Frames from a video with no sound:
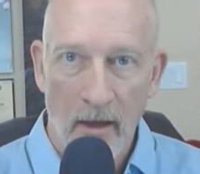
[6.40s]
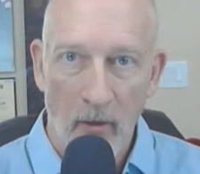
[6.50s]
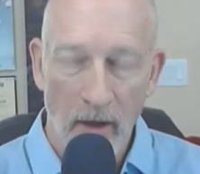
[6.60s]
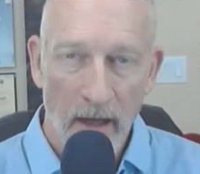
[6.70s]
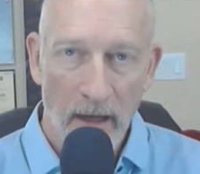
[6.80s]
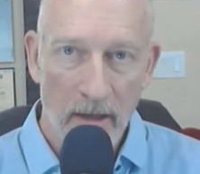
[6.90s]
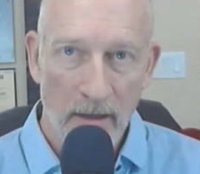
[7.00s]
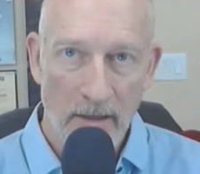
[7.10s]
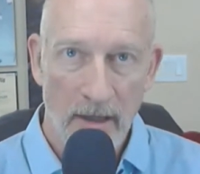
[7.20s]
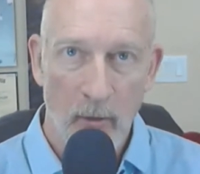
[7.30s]
Well, it
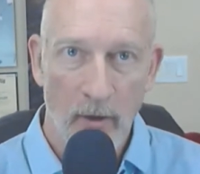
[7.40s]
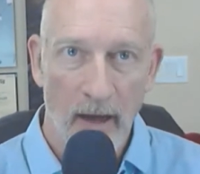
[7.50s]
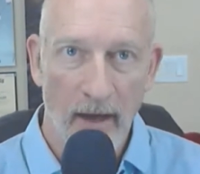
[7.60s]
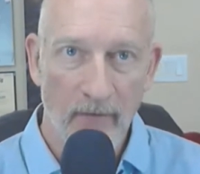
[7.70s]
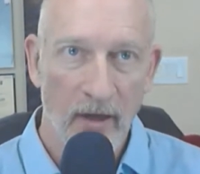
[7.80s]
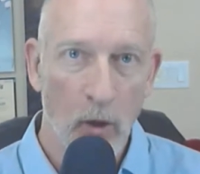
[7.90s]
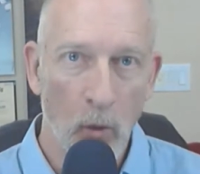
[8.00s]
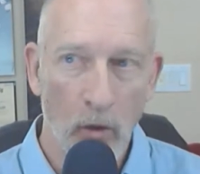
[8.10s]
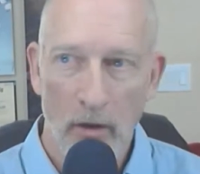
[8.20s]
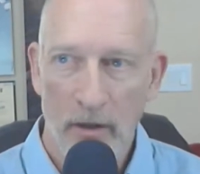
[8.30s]
looks like we're live. Hello,
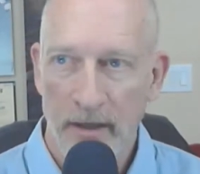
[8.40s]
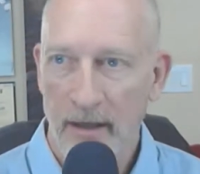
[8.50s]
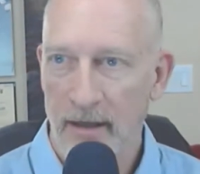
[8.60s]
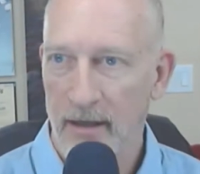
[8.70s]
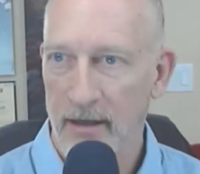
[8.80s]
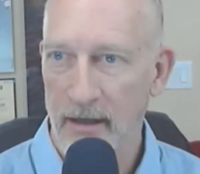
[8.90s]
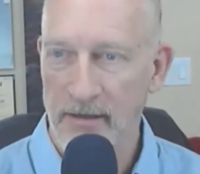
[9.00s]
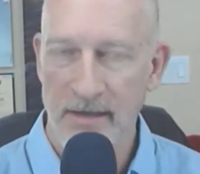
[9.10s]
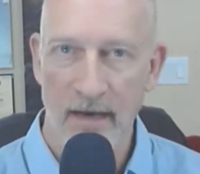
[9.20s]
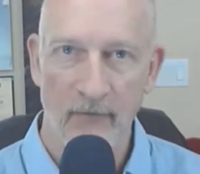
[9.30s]
world.
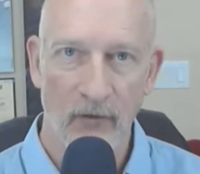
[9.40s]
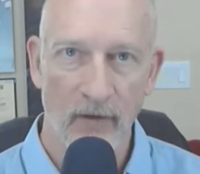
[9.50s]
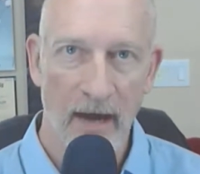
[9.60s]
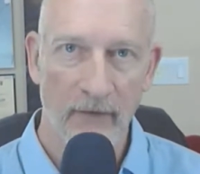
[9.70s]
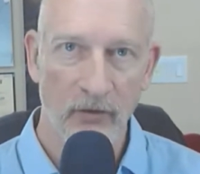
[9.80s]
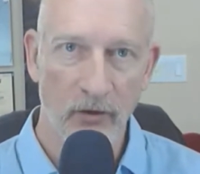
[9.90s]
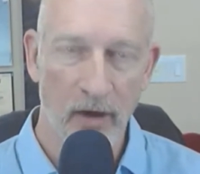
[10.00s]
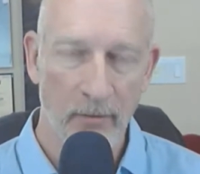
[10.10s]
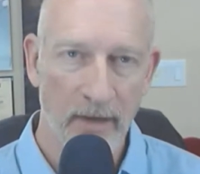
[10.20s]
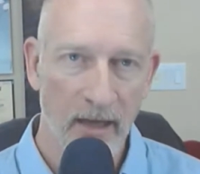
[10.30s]
It's time for the afternoon
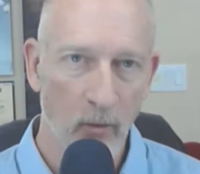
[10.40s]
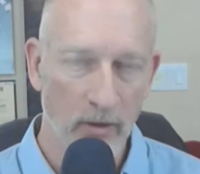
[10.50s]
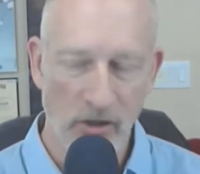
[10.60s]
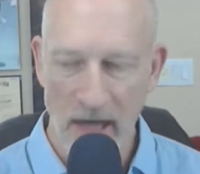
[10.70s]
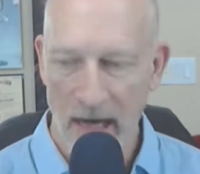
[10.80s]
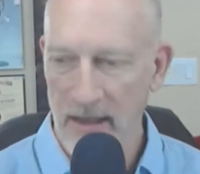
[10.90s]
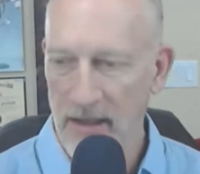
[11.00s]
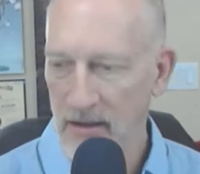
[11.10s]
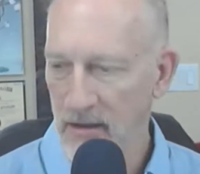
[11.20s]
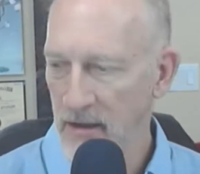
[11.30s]
update with Jack
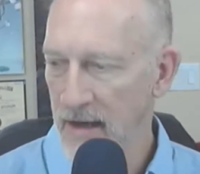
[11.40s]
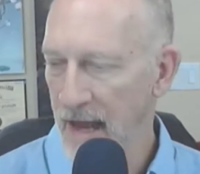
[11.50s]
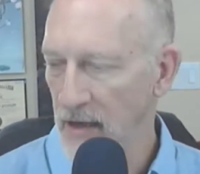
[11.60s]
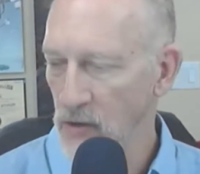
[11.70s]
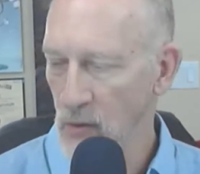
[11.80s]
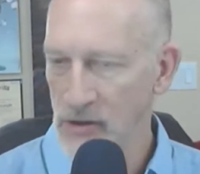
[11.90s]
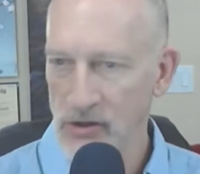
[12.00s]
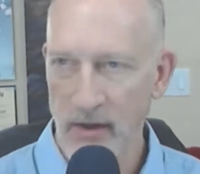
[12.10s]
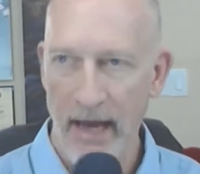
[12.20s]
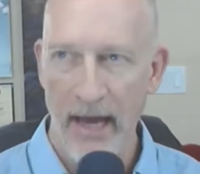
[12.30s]
Heald, the dad you
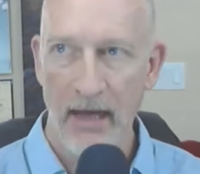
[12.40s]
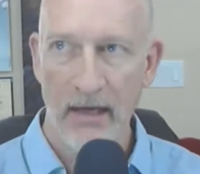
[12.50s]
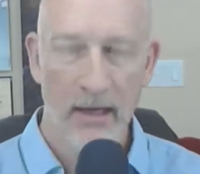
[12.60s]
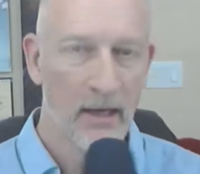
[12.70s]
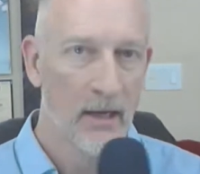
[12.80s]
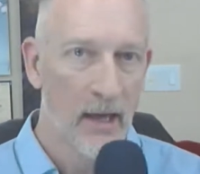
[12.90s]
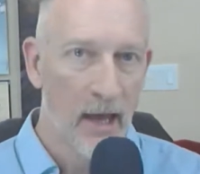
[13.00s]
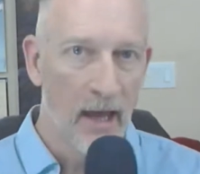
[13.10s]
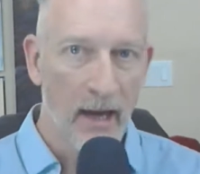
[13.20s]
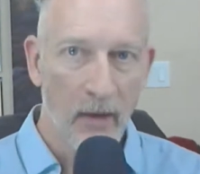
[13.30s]
wish you had.
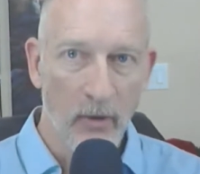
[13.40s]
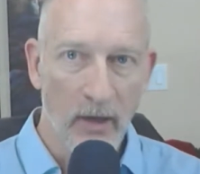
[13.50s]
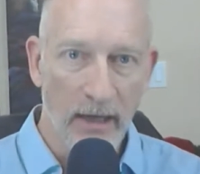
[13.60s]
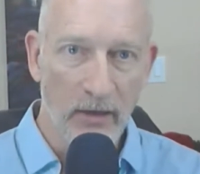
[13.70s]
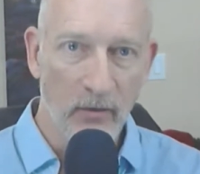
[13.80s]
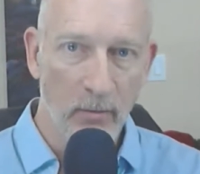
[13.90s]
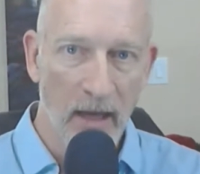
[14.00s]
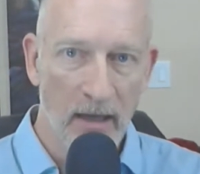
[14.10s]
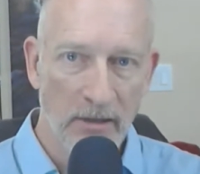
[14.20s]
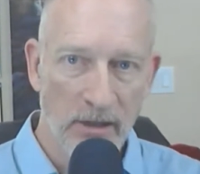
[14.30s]
And I would like to
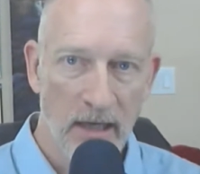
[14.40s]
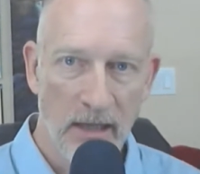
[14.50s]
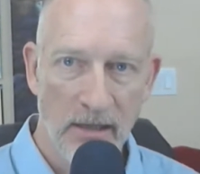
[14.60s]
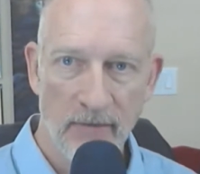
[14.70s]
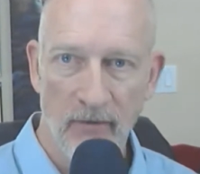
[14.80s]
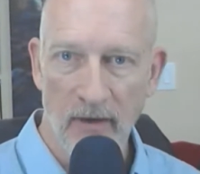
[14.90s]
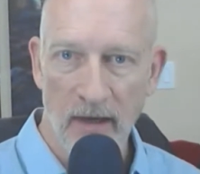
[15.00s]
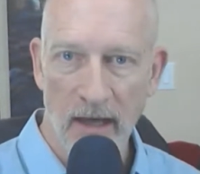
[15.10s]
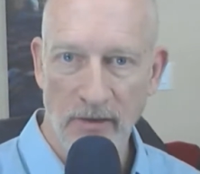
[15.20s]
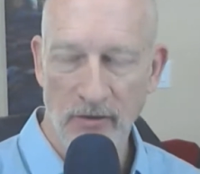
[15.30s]
apologize for the
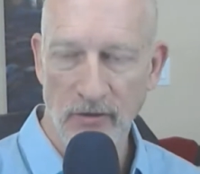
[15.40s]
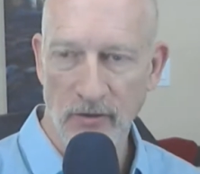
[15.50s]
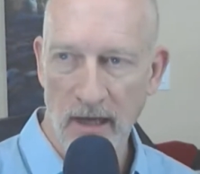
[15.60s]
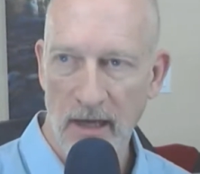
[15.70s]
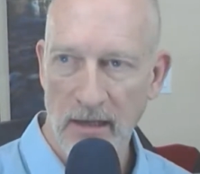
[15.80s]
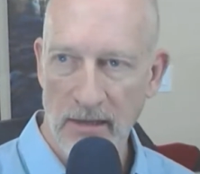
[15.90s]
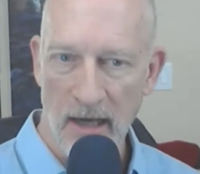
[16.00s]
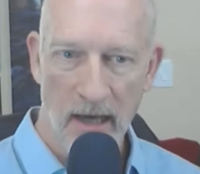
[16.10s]
last 2 days.